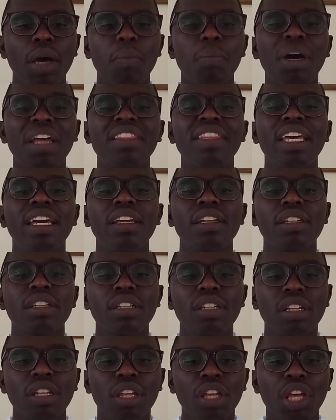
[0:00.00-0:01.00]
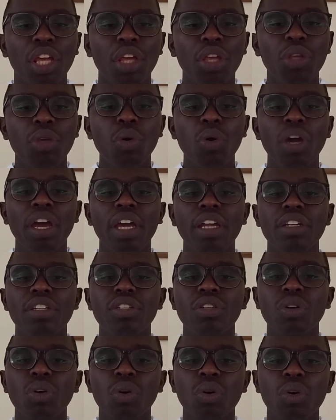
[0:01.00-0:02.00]
but then you had
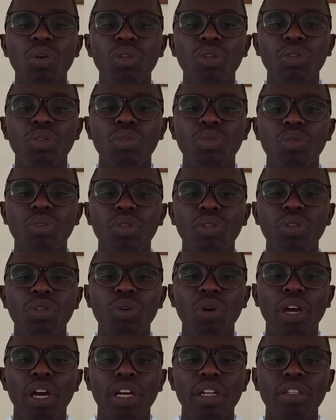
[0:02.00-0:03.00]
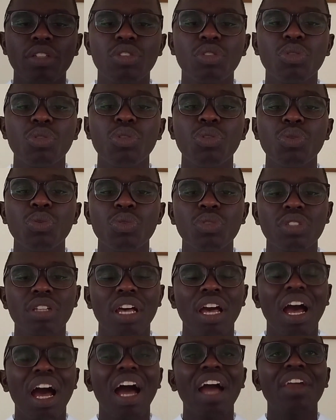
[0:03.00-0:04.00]
to use
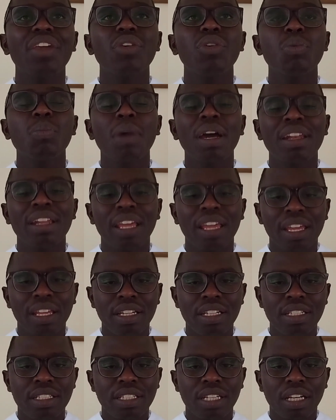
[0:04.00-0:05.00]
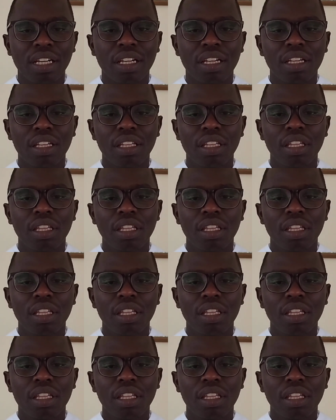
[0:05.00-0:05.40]
a human editor.